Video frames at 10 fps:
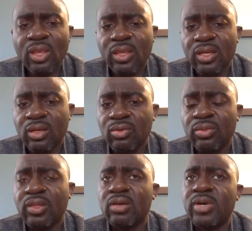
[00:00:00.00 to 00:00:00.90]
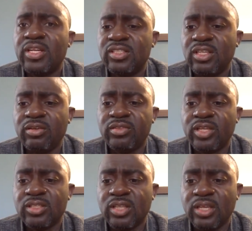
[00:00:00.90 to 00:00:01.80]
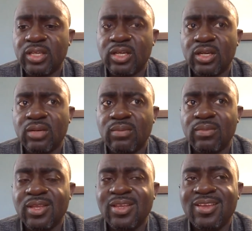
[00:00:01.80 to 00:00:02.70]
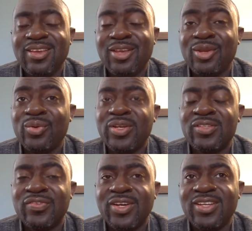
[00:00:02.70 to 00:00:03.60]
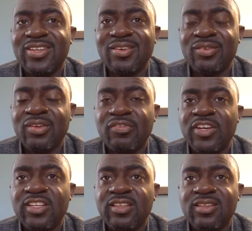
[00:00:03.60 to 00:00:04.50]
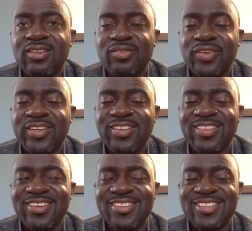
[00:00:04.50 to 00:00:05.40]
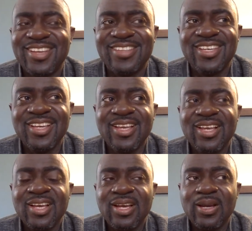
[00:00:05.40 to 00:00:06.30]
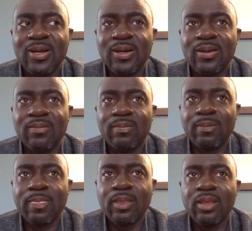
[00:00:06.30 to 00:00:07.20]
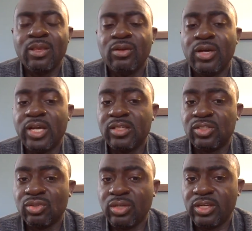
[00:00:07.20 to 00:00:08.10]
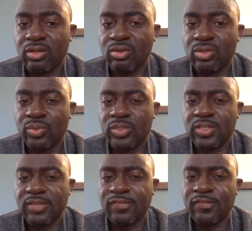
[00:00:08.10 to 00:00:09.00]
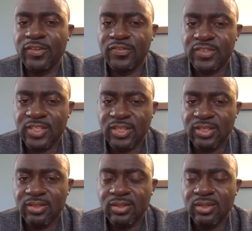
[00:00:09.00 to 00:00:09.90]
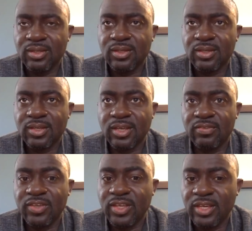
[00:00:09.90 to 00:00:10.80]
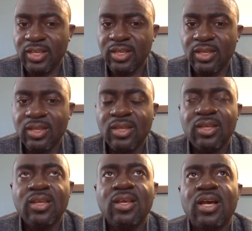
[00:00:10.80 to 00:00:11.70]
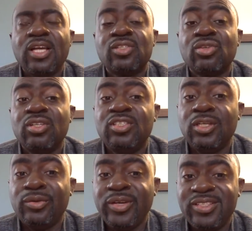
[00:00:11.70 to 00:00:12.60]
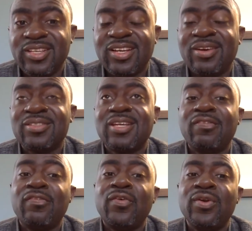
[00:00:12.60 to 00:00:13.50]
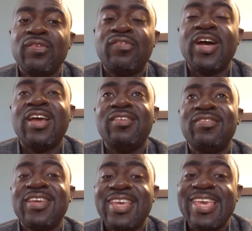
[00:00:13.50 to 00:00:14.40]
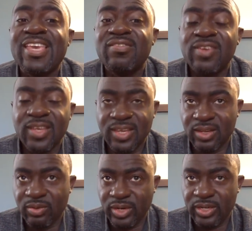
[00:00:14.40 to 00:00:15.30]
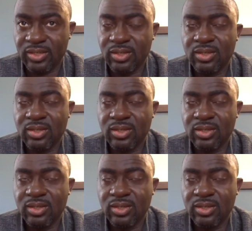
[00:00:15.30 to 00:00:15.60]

Yeah, the cool thing about the generators, like, what is funny? The funny thing is that, how the solar, the quote was like 15 kVA. I saw a generator that was like 45 kVA, right?